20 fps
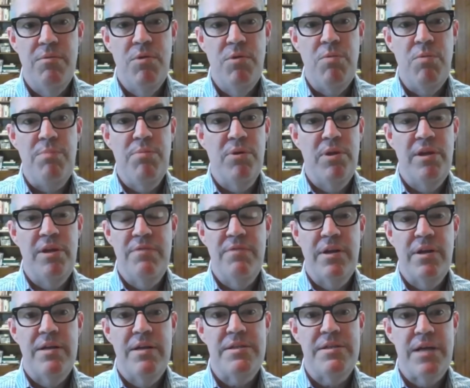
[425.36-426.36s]
we believed
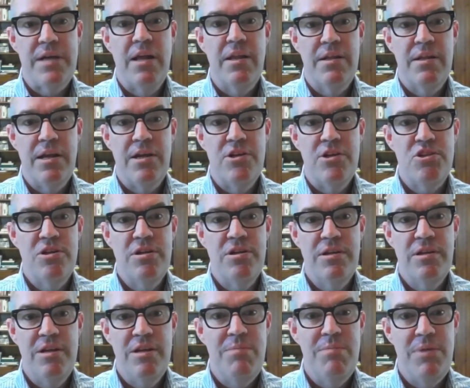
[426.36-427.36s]
in
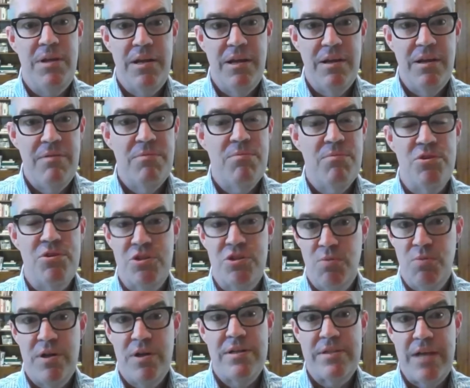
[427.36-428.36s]
consolidation in media, which is
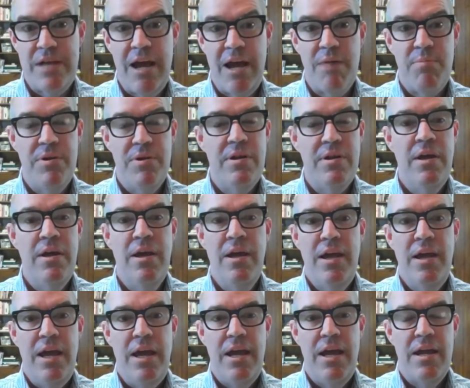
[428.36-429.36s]
what has happened.
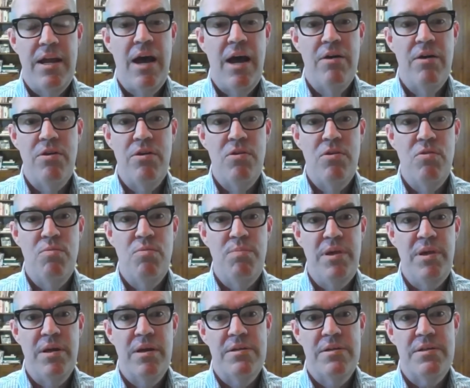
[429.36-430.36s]
And how do you
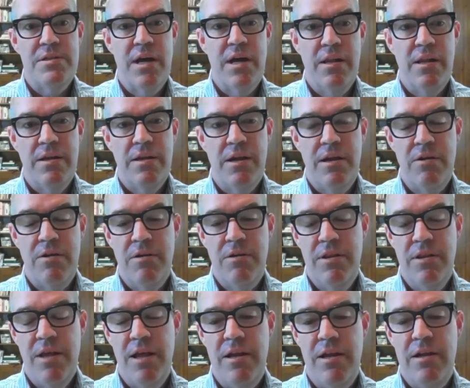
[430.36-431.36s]
be a consolidator?
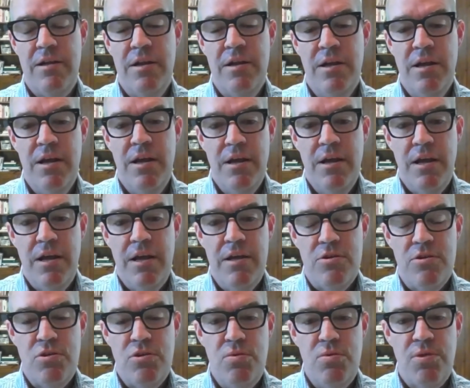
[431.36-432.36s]
And then
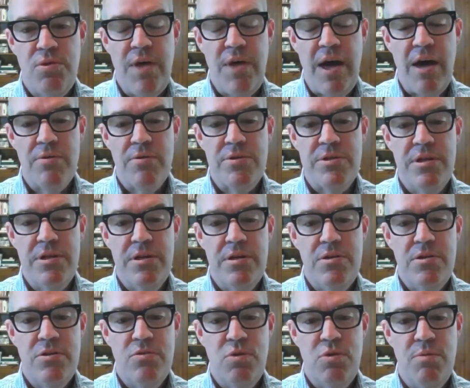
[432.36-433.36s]
in
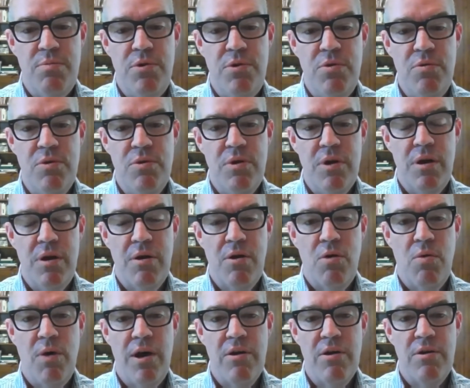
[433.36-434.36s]
2000, Tribune
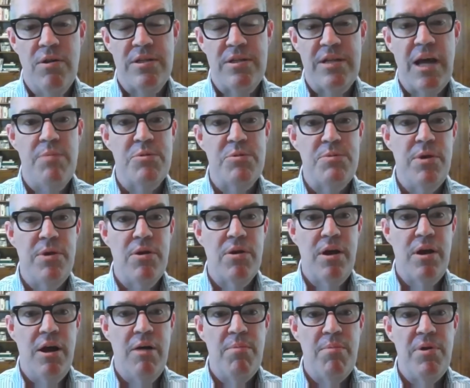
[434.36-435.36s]
acquired the Times Mirror
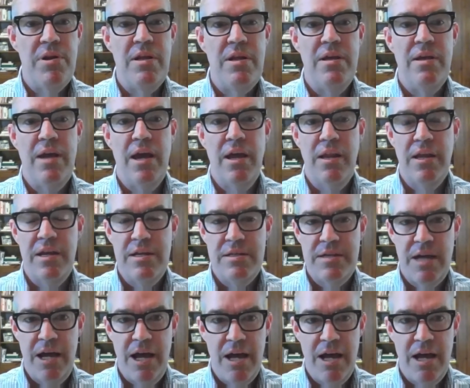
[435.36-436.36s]
Company, LA
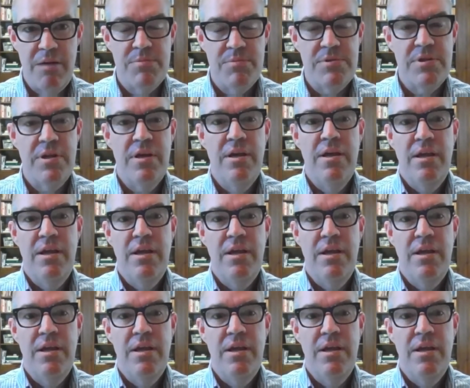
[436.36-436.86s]
Times,